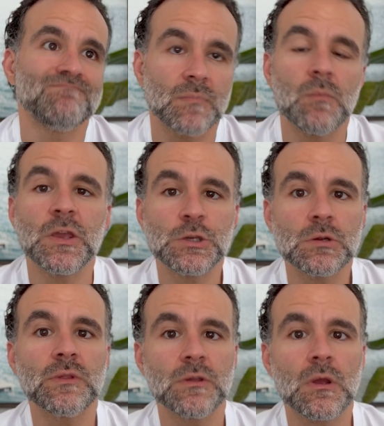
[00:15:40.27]
make sure
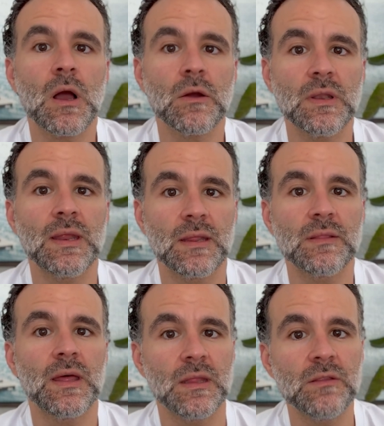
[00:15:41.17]
that you're calculating
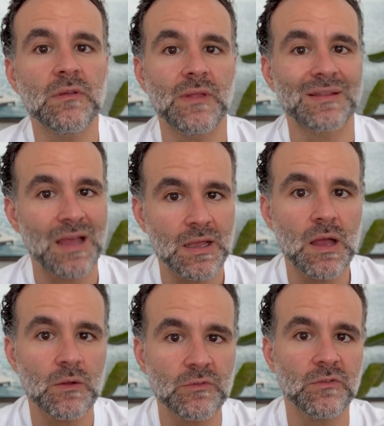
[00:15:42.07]
that into that. That
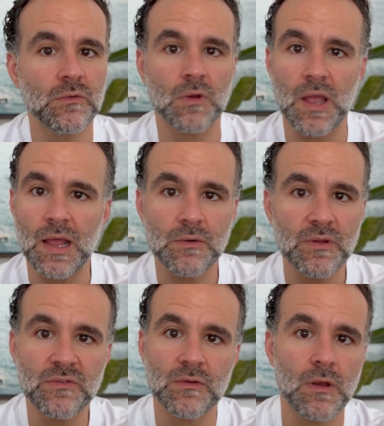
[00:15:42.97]
counts too.
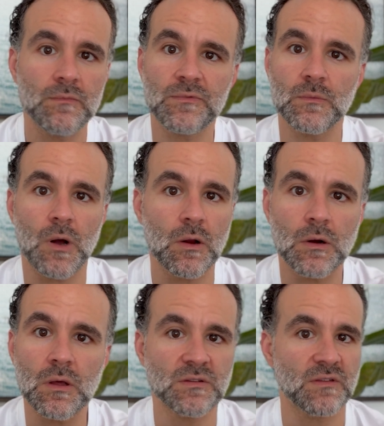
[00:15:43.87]
Calories come from
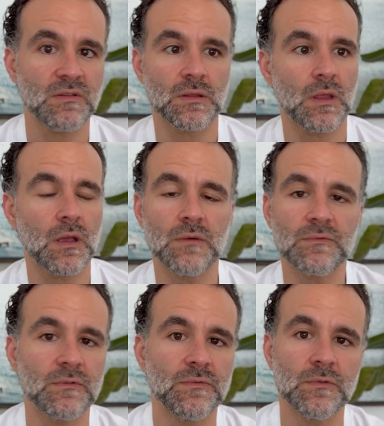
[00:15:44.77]
alcohol just like they come
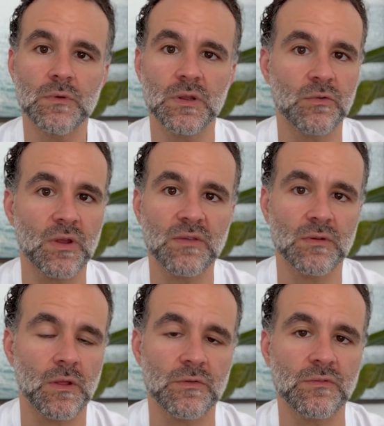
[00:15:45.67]
from food and drinks
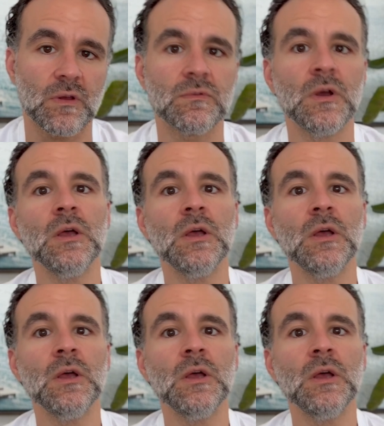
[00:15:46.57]
and other stuff.